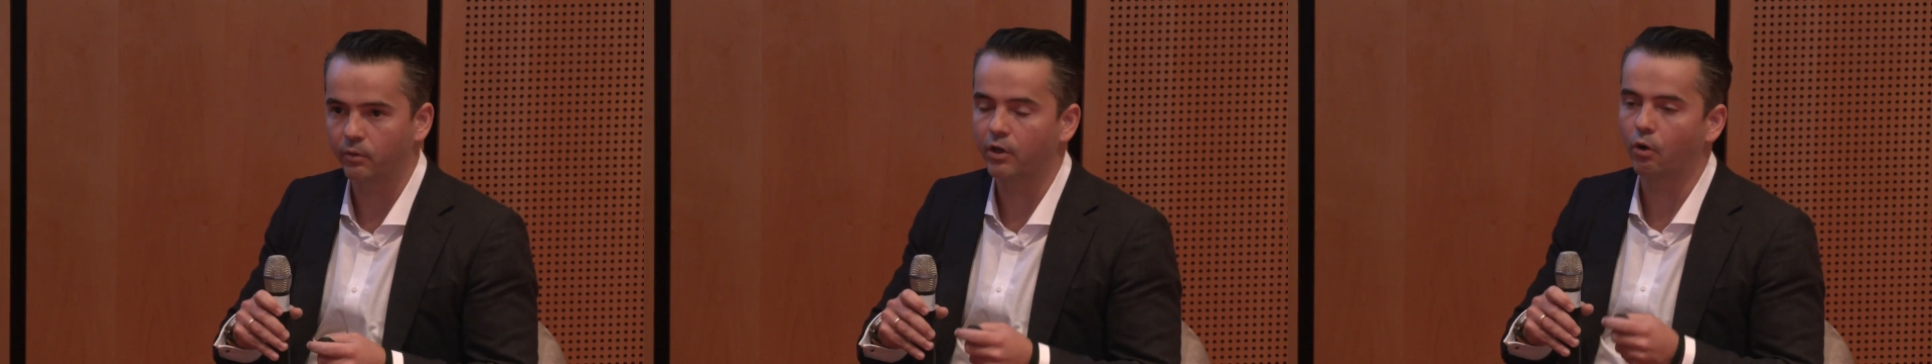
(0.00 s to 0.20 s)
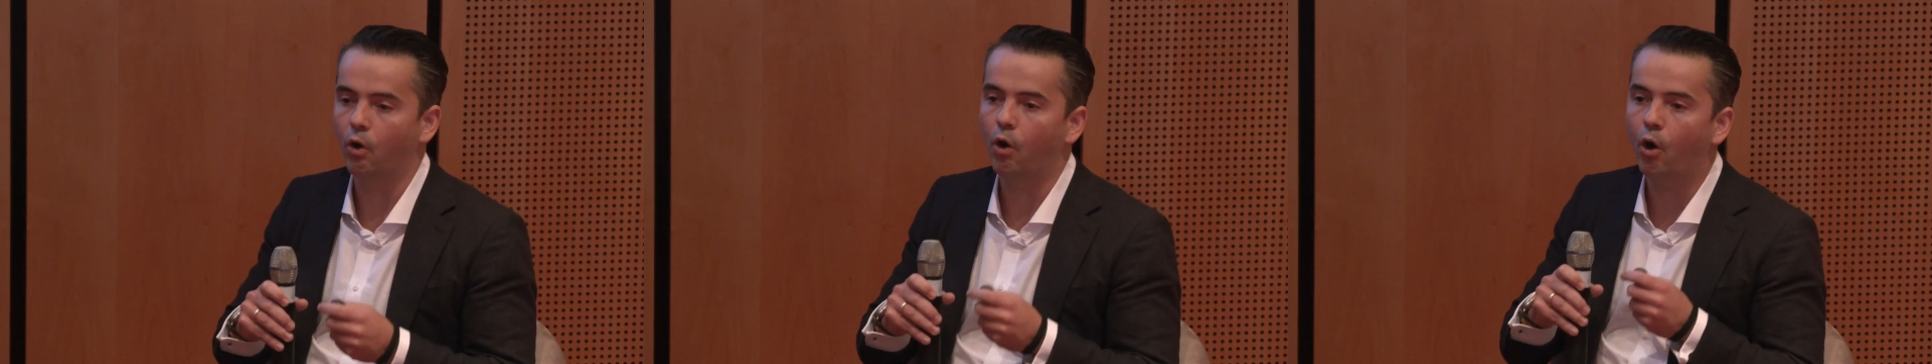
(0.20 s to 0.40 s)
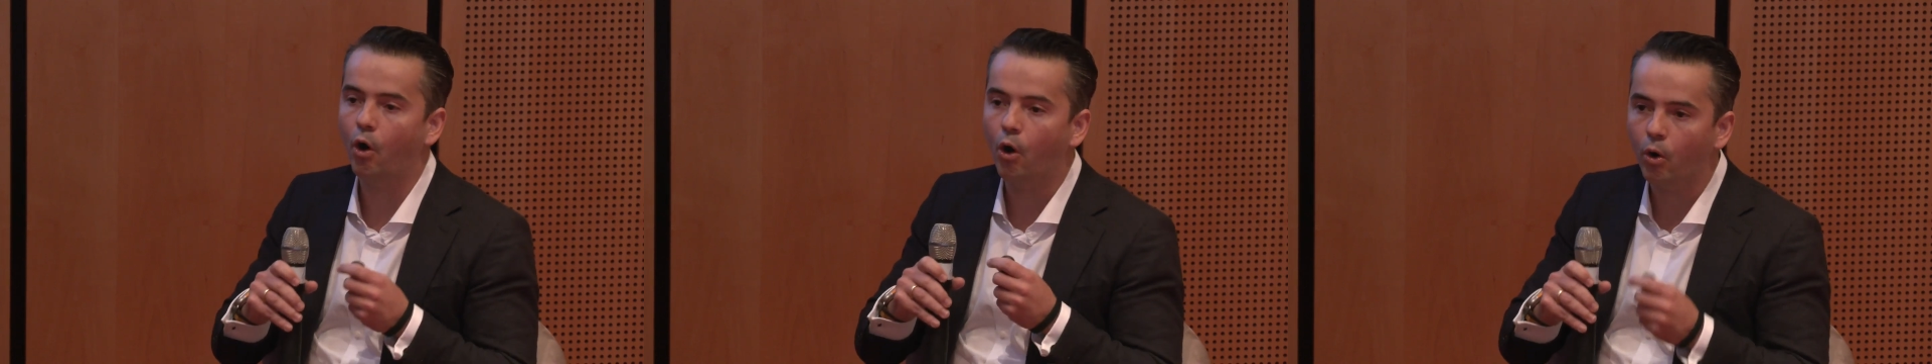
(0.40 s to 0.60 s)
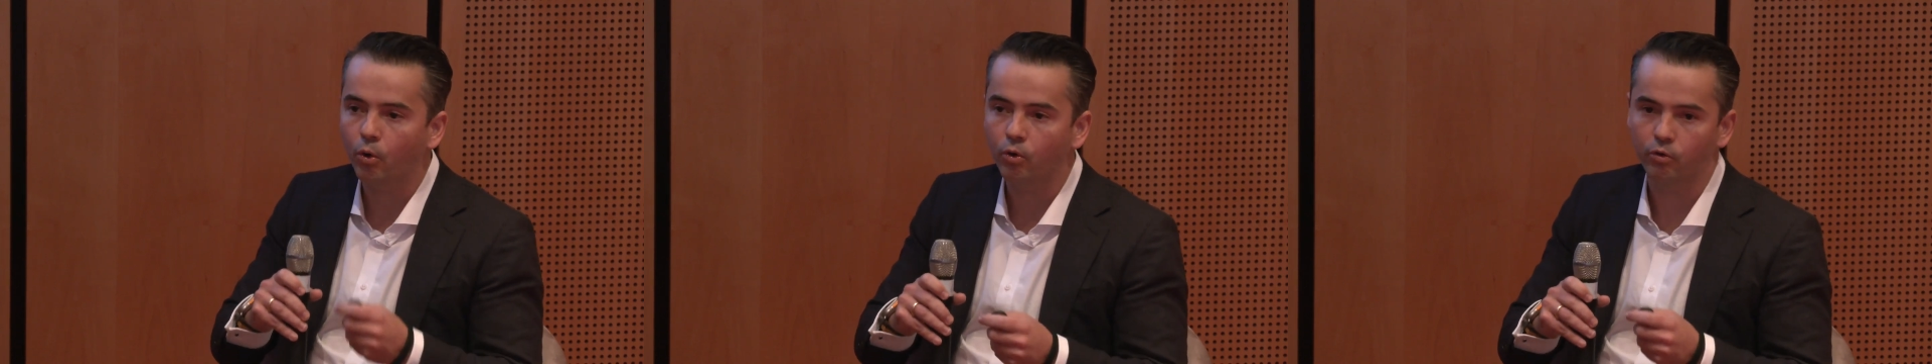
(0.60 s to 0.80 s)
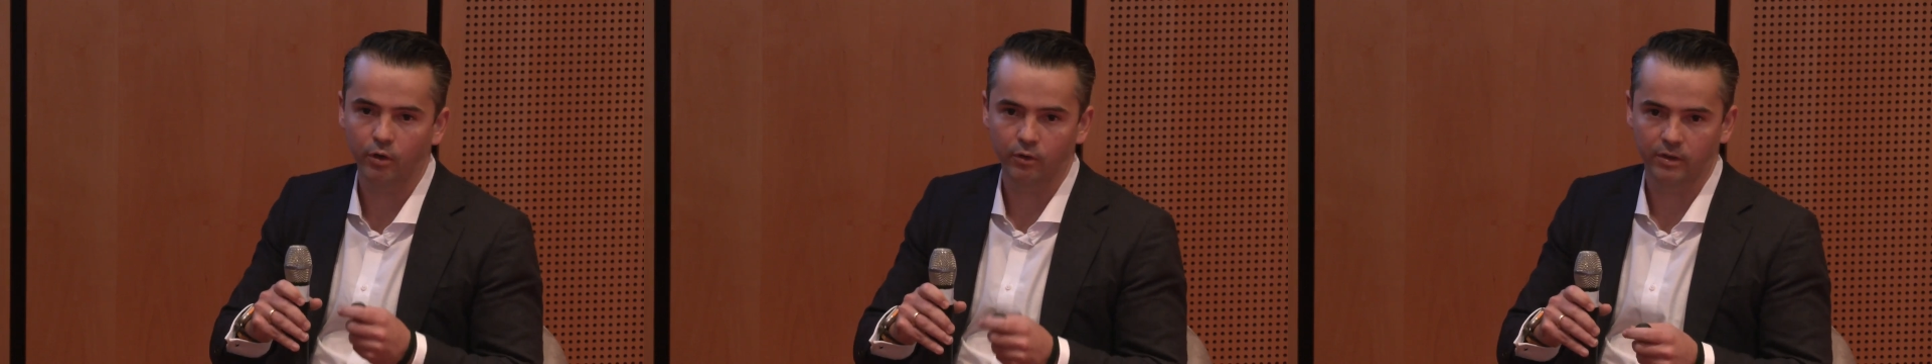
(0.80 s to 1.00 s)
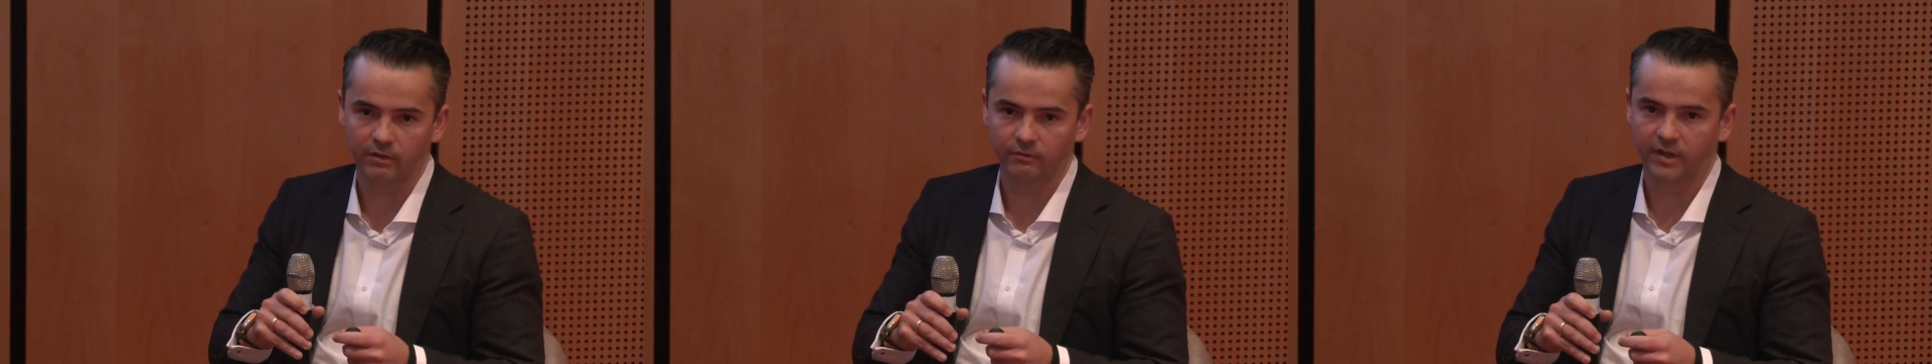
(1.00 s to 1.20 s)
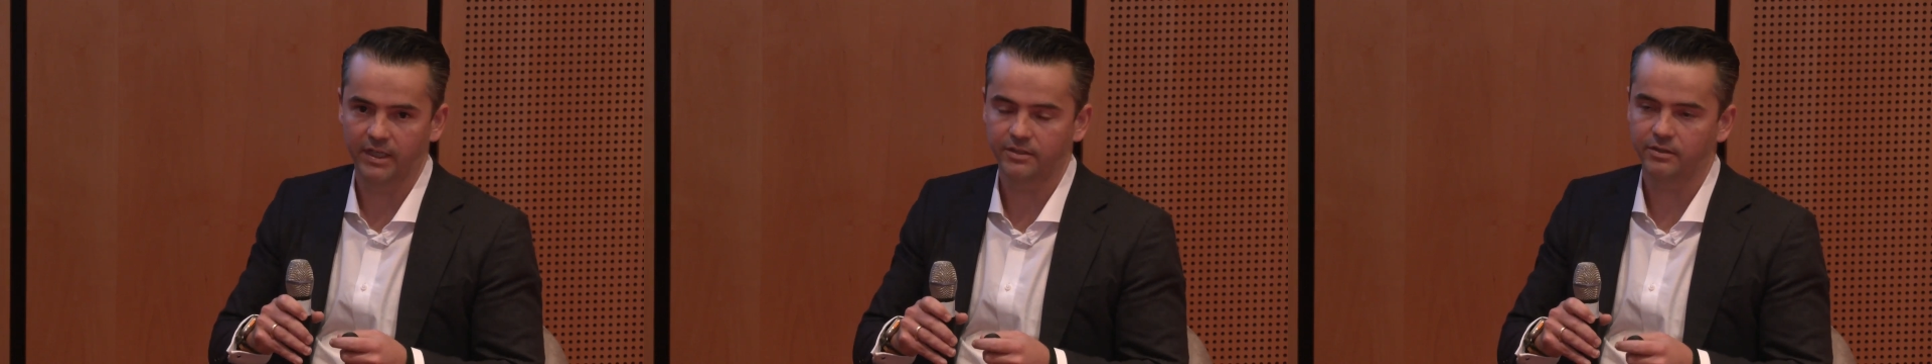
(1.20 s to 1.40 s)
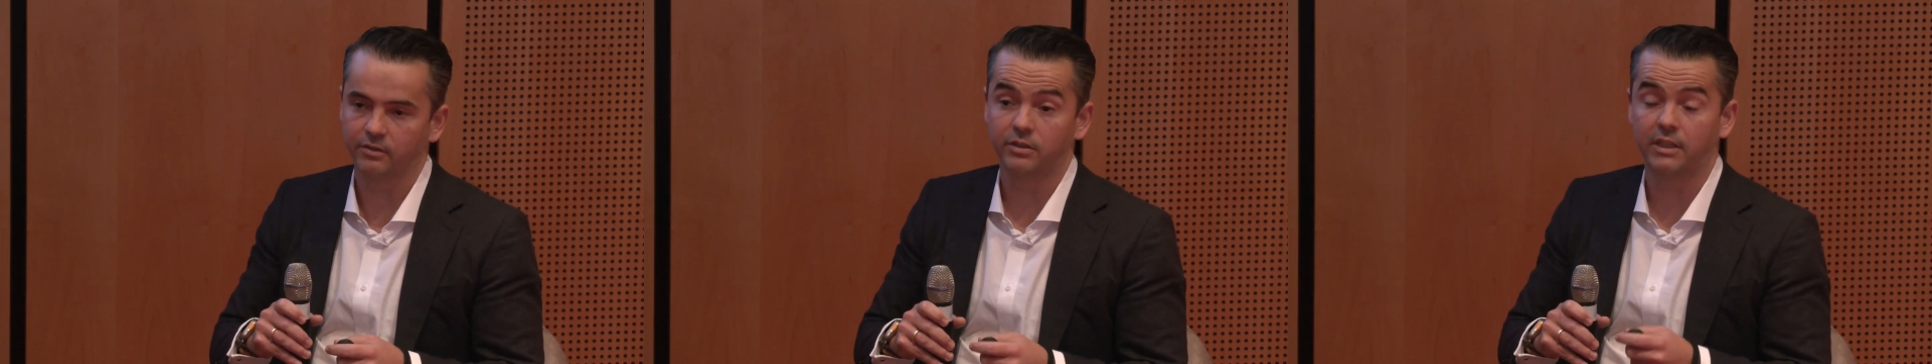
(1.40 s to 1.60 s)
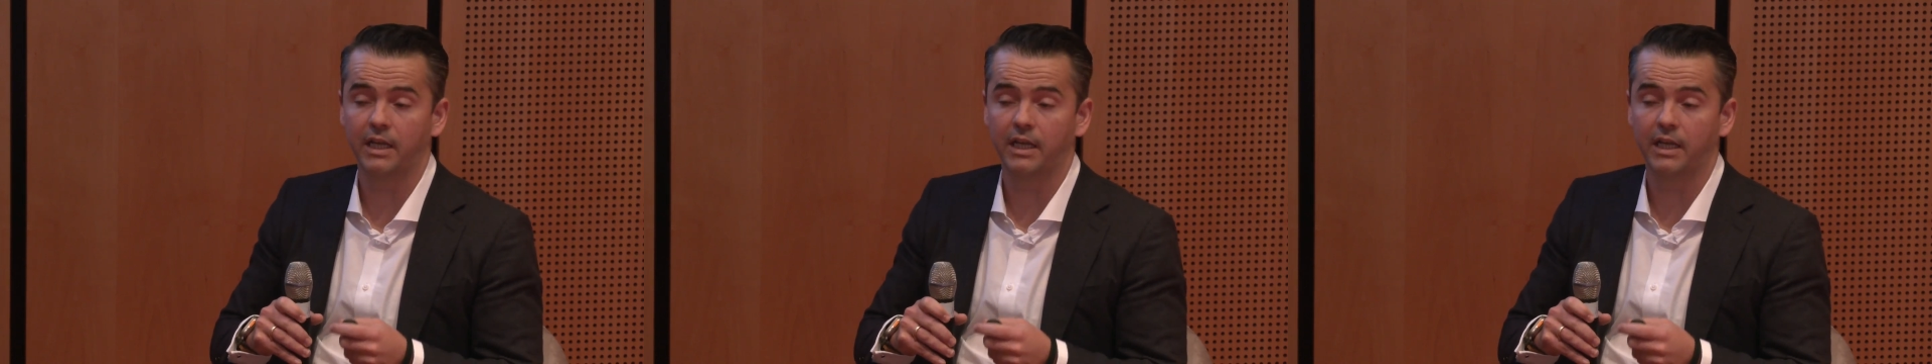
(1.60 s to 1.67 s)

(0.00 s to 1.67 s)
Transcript: They're all growth investors.